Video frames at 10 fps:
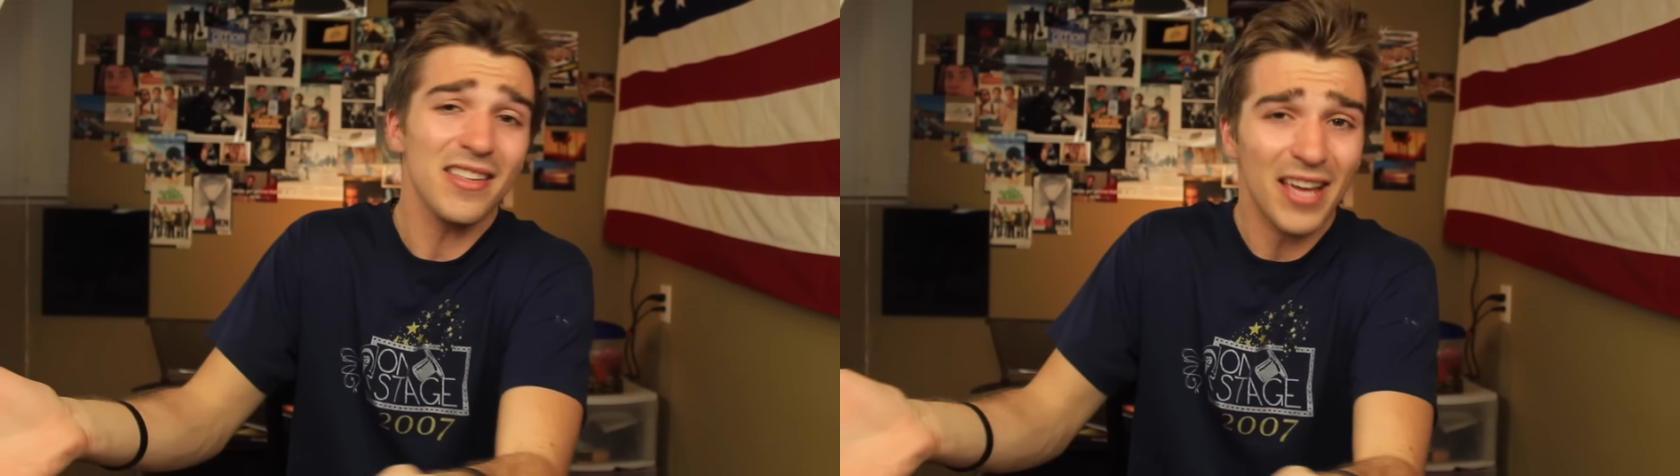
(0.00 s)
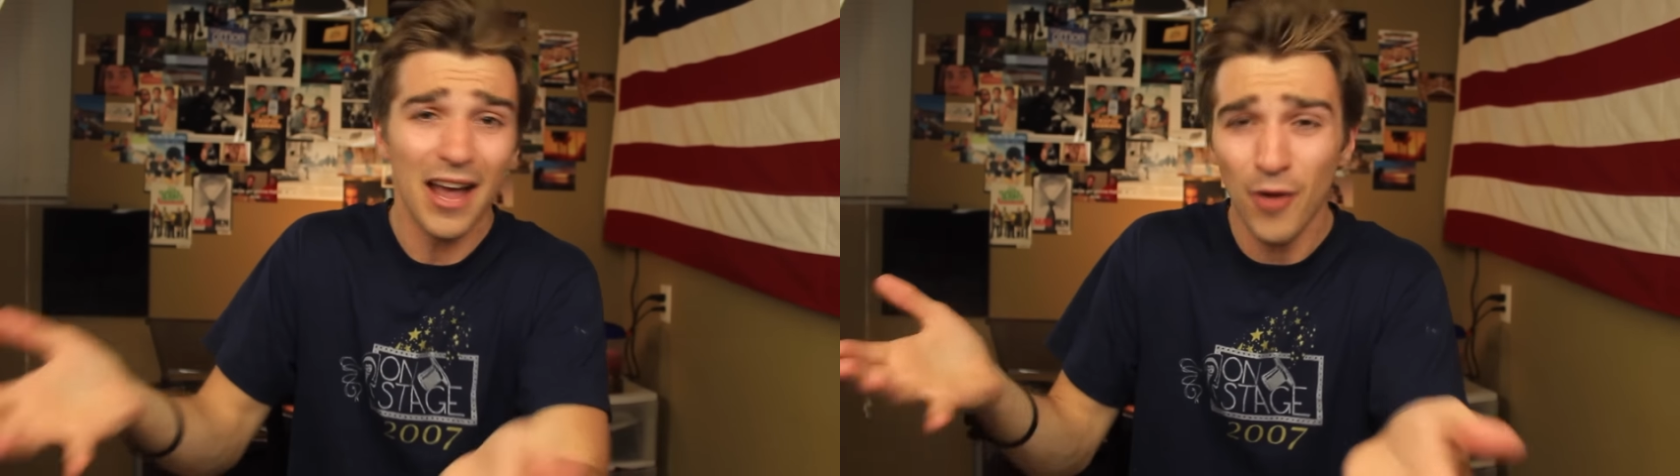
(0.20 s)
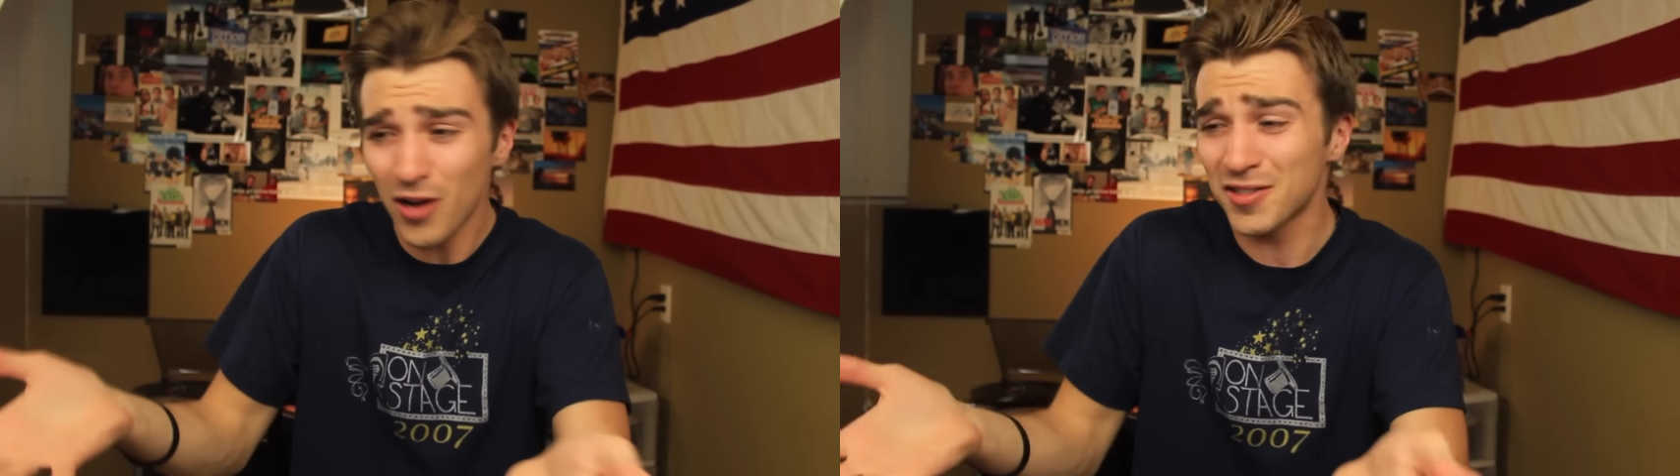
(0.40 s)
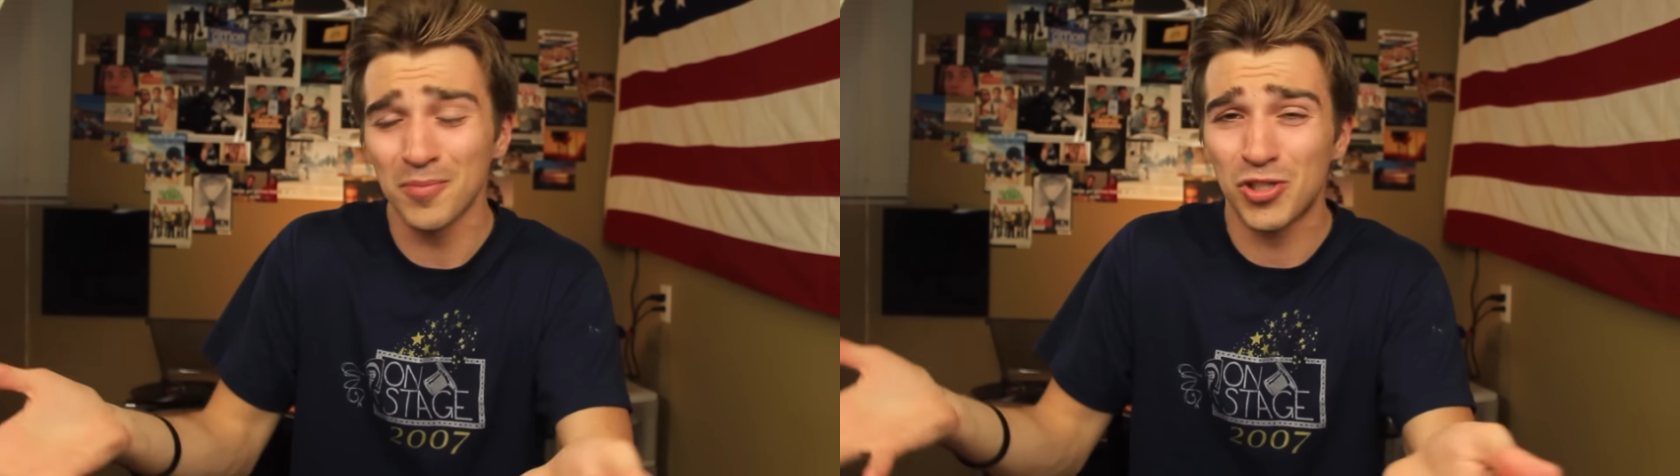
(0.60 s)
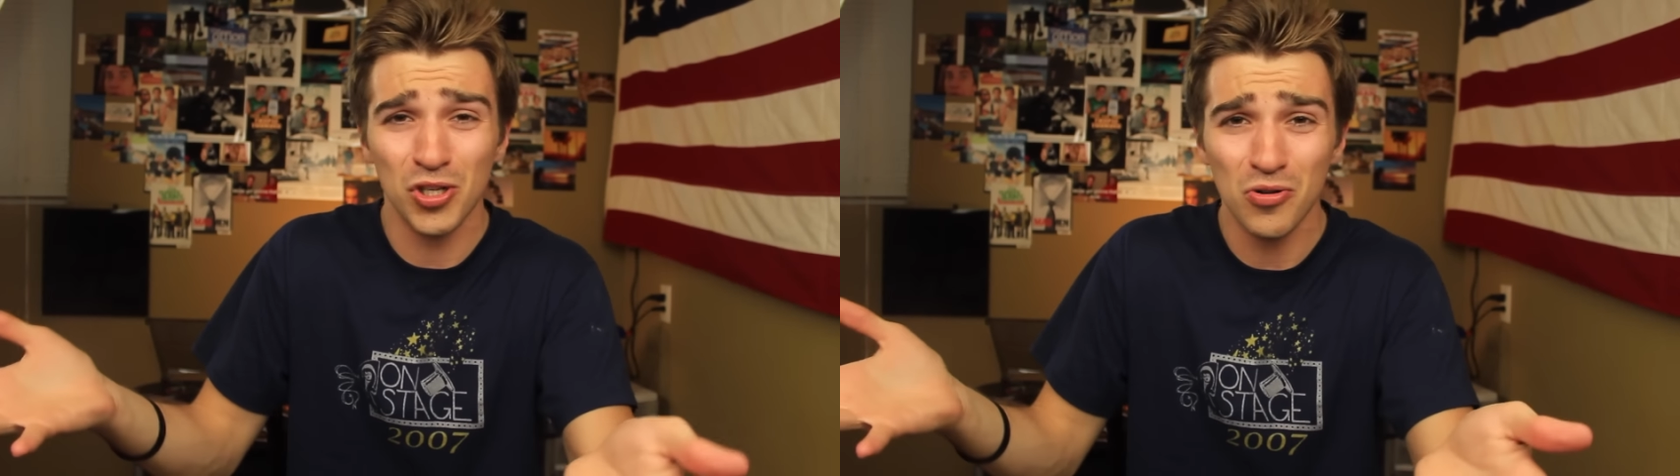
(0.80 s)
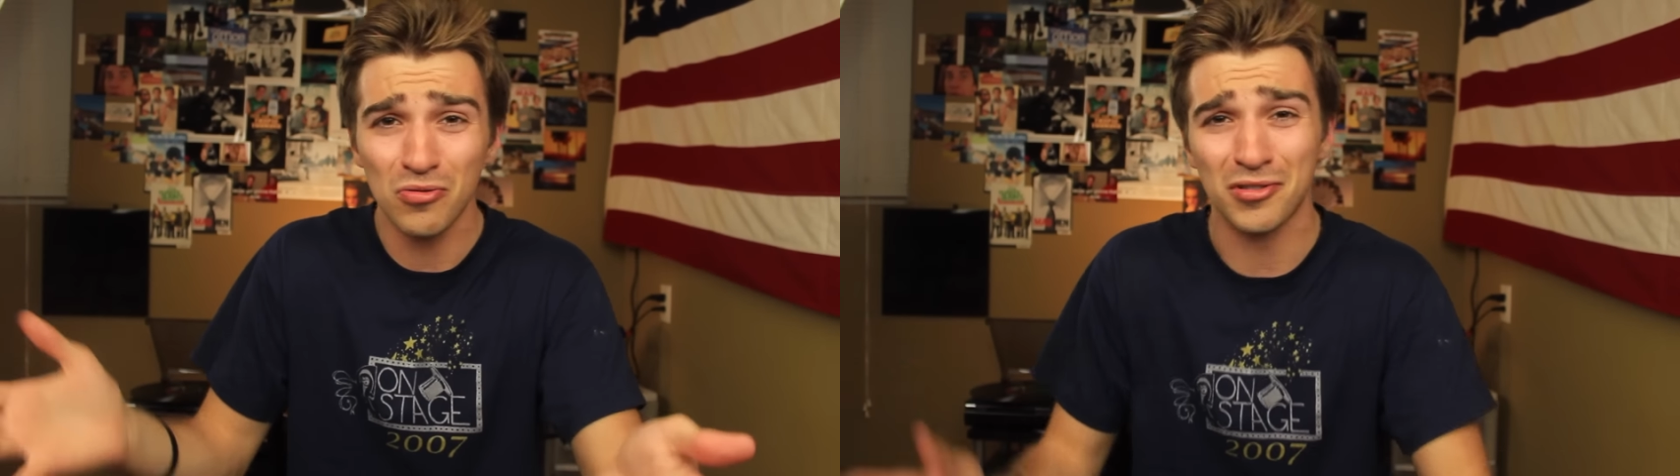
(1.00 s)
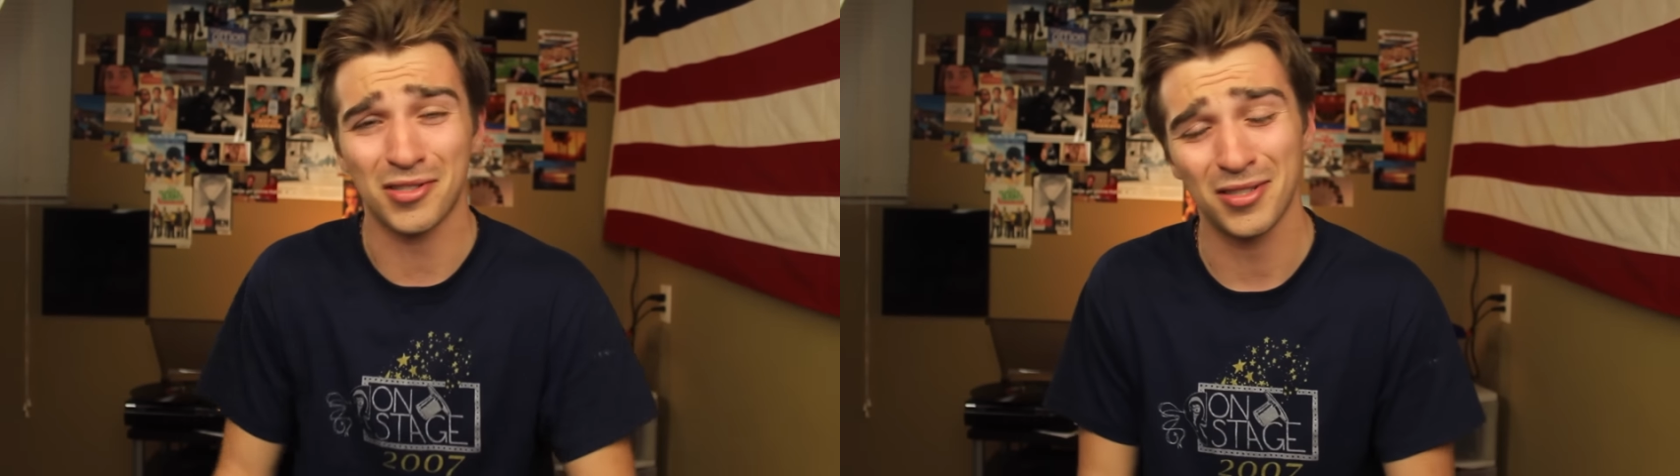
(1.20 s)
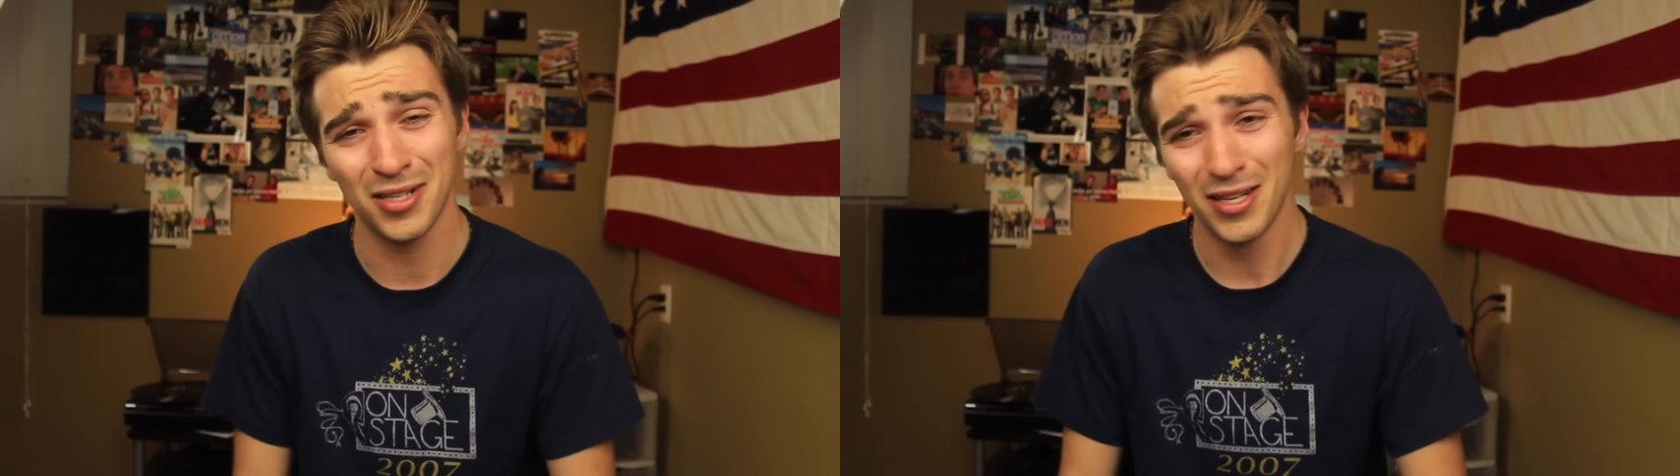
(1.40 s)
they have awesome shoes!